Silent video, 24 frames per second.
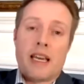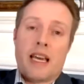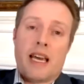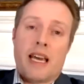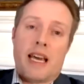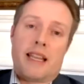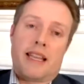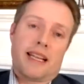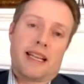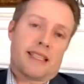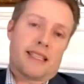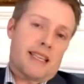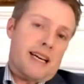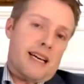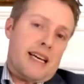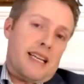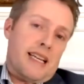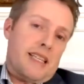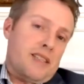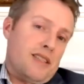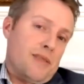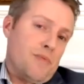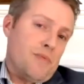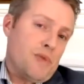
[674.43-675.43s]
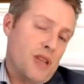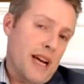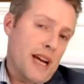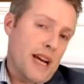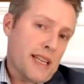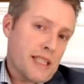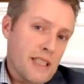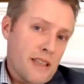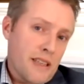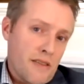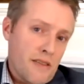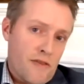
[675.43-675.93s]
And that's kind of
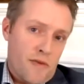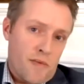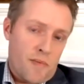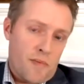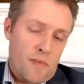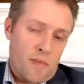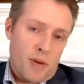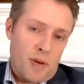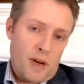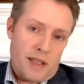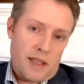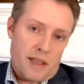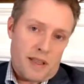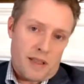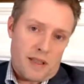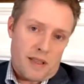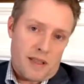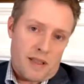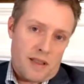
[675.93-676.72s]
subjective, but